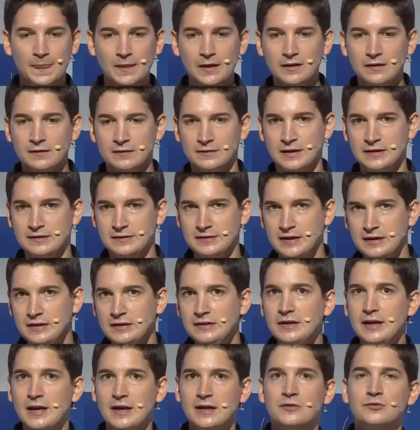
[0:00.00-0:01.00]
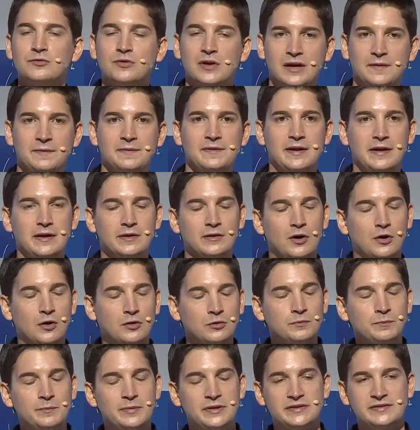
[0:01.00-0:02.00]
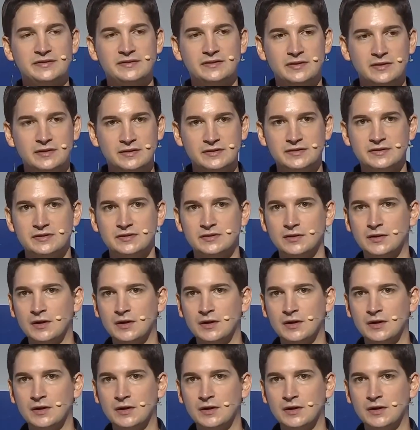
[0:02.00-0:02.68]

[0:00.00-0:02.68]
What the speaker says: that they can run their own business